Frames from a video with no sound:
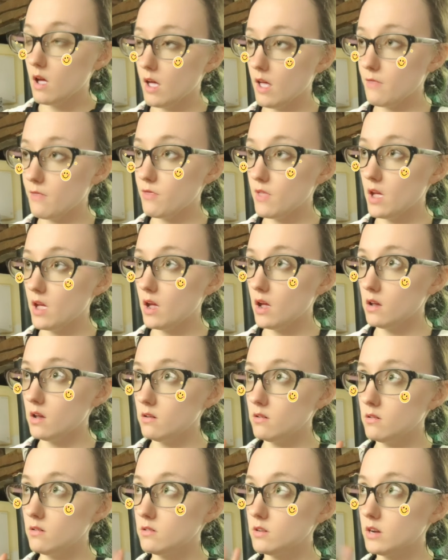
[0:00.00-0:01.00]
And
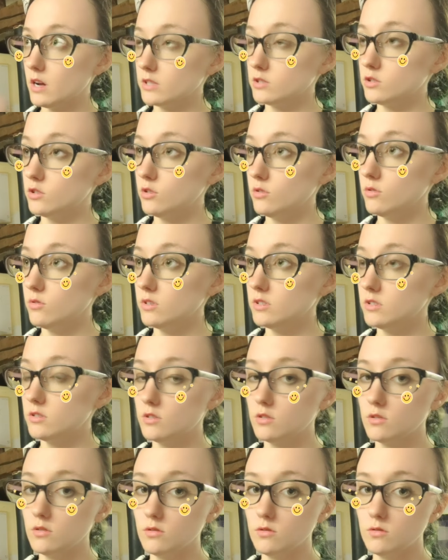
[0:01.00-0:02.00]
then task 2 is
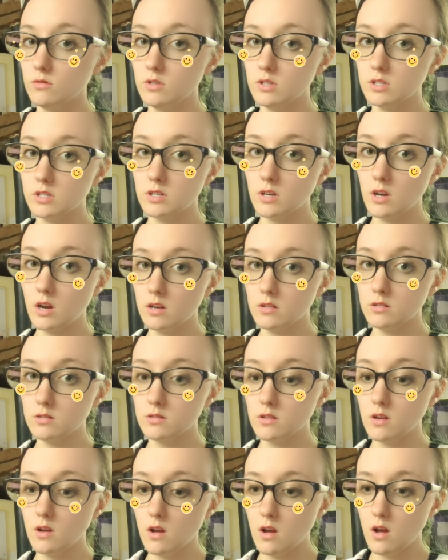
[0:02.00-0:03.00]
to
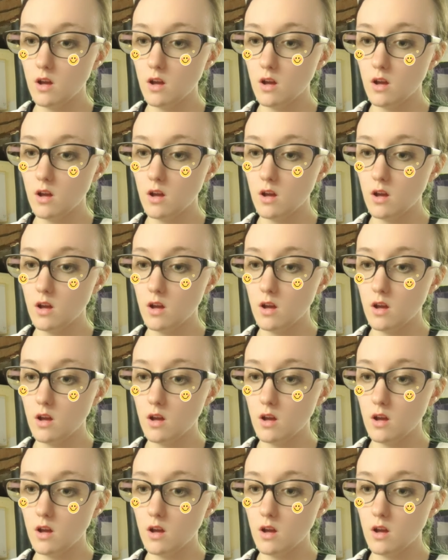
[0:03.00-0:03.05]
discuss